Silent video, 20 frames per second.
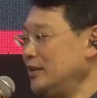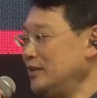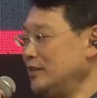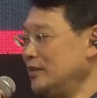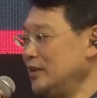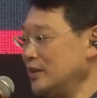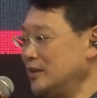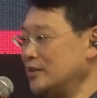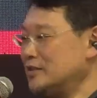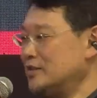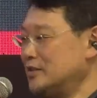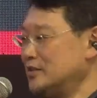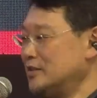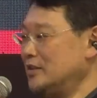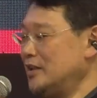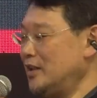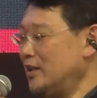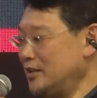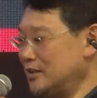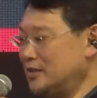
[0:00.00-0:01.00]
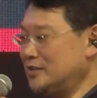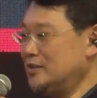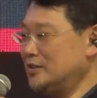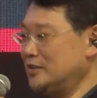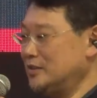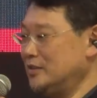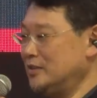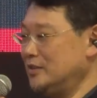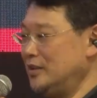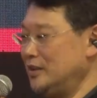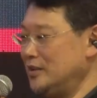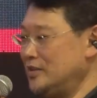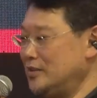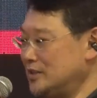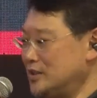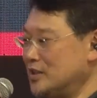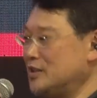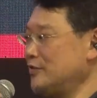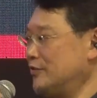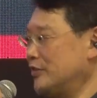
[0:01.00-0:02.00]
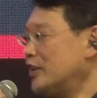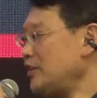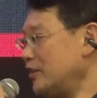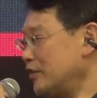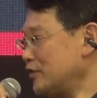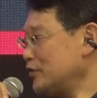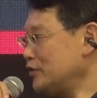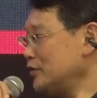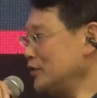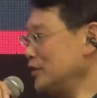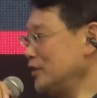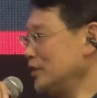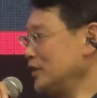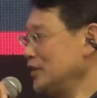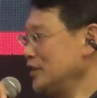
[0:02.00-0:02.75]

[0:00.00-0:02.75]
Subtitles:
in Elixir, it's just value,